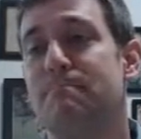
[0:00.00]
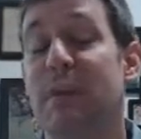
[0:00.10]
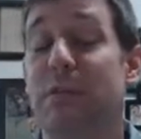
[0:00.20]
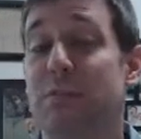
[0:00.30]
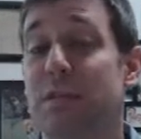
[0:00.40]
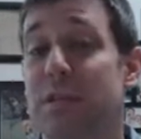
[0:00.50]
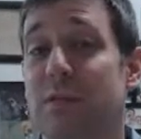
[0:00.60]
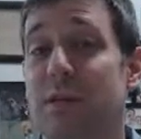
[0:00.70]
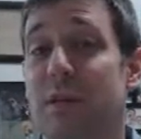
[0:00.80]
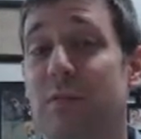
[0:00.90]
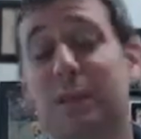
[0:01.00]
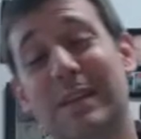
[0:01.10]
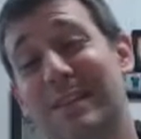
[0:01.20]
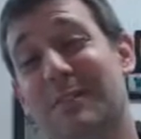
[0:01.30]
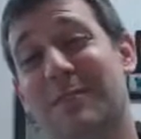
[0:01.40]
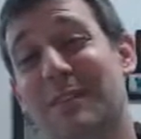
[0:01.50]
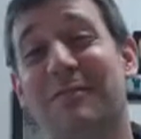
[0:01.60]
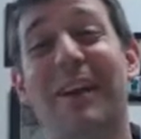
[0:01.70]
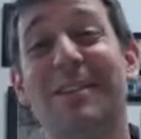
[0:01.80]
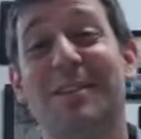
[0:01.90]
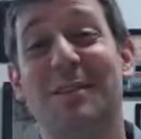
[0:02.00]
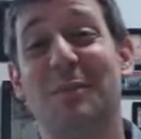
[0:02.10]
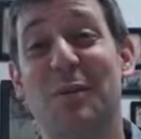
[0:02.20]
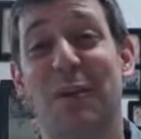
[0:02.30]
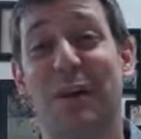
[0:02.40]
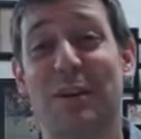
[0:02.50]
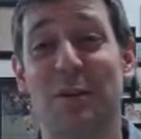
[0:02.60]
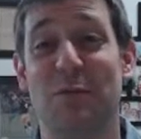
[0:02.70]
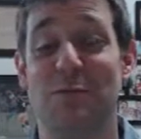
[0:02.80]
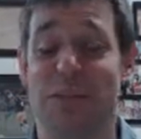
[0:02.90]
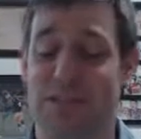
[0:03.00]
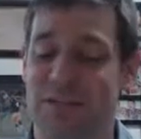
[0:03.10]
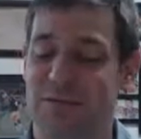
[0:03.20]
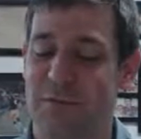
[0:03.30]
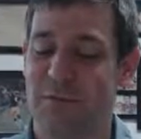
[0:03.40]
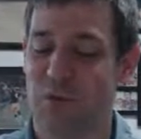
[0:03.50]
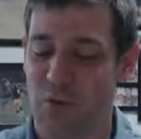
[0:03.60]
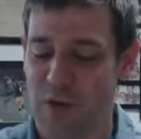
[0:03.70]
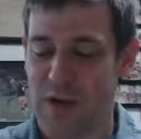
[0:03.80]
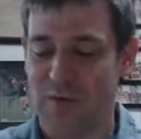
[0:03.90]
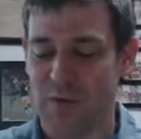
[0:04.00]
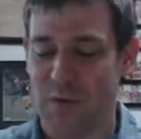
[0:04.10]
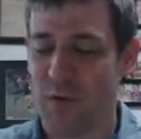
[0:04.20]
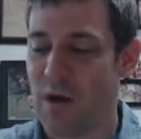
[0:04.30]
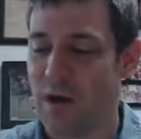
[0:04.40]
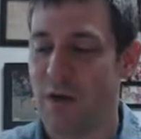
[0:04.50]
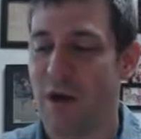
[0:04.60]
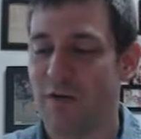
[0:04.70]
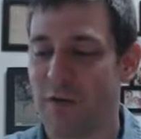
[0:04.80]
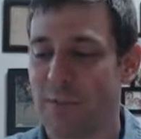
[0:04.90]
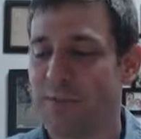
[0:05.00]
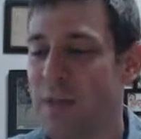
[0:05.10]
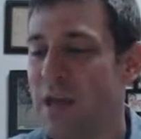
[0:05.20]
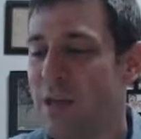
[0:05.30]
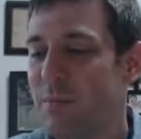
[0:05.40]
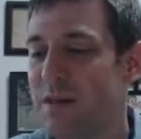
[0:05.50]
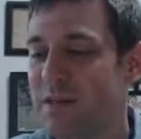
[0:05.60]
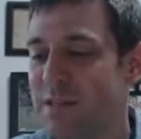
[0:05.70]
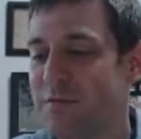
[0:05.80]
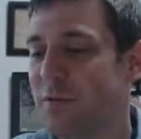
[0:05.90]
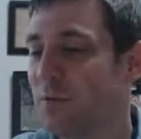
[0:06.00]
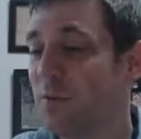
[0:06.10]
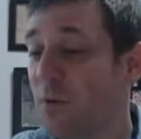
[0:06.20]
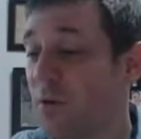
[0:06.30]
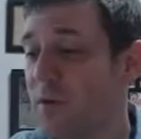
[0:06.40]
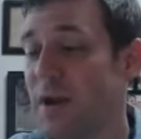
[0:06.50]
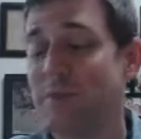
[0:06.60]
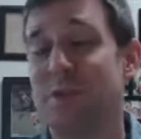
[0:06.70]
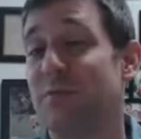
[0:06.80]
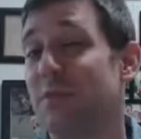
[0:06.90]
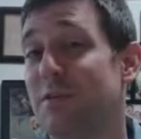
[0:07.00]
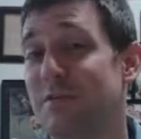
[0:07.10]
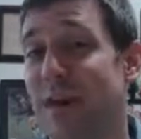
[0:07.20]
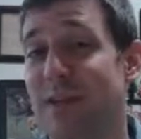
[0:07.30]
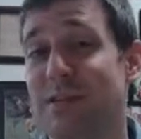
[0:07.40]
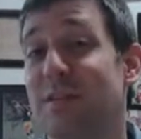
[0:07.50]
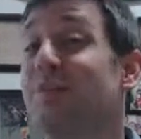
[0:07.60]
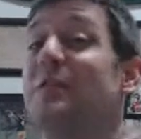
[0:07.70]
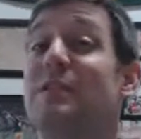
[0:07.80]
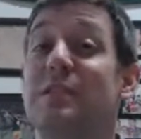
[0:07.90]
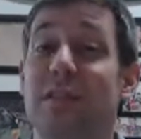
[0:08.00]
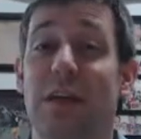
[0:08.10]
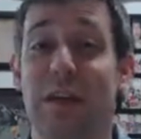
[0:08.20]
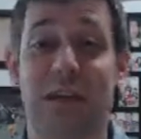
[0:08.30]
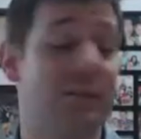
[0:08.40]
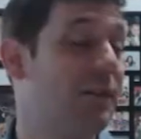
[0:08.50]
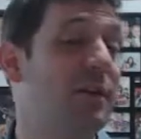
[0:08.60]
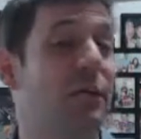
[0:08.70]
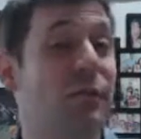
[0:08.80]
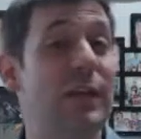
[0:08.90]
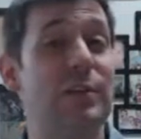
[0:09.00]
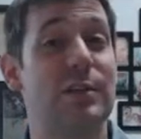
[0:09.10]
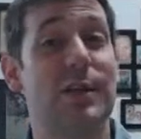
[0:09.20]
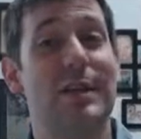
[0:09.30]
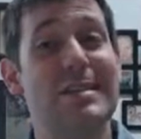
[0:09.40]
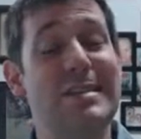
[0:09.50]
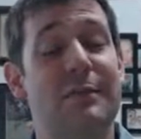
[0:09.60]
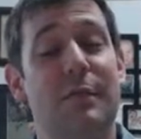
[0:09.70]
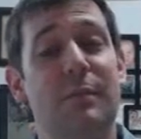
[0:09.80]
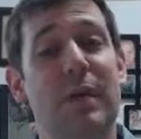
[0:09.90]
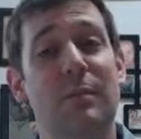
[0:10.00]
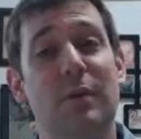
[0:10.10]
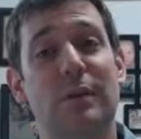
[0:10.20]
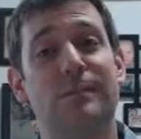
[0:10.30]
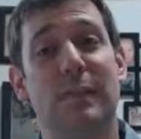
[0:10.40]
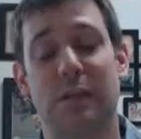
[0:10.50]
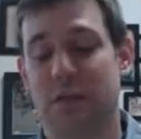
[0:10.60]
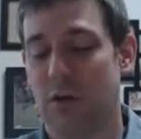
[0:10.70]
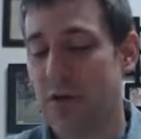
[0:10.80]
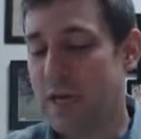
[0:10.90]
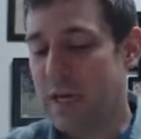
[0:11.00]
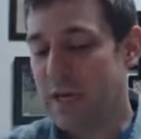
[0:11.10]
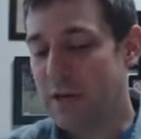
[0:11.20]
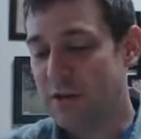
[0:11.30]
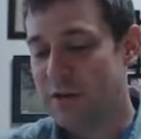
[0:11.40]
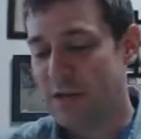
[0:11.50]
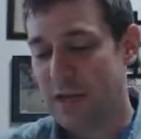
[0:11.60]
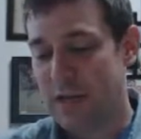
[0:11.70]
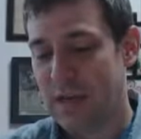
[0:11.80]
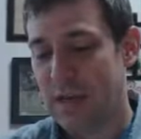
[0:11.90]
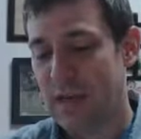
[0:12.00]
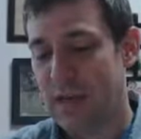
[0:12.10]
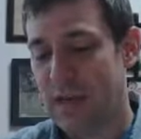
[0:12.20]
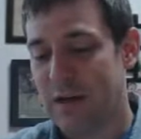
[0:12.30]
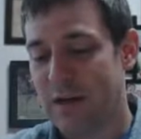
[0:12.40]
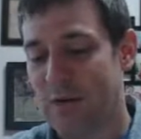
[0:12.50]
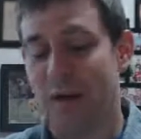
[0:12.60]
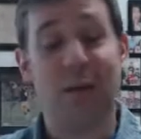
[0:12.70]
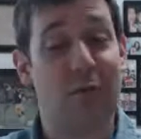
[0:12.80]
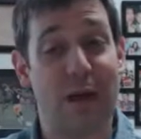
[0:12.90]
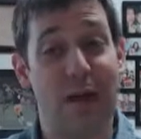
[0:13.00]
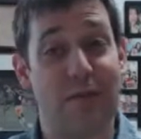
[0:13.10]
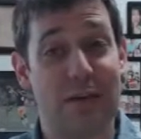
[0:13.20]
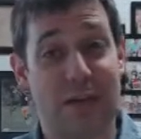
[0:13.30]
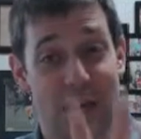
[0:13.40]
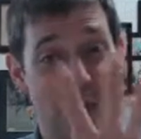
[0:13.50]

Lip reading: ministries that we do, with these different events that we want to do, with these different programs that we want to offer? Because different programs, different events, different studies are going to reach different people. And so here's a great graphic